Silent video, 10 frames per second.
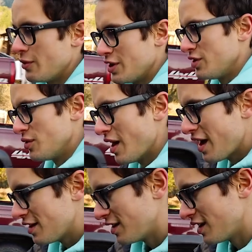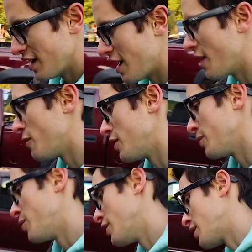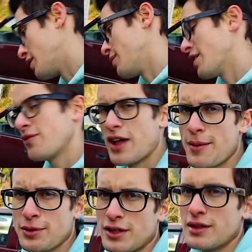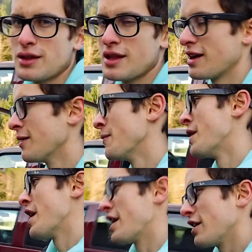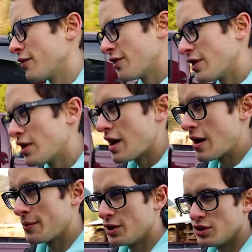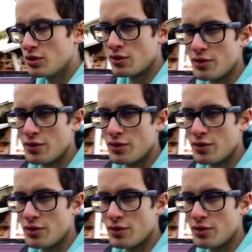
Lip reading: want to do that. I want to put some mud flaps on this thing. I got to figure out how I'm going to do the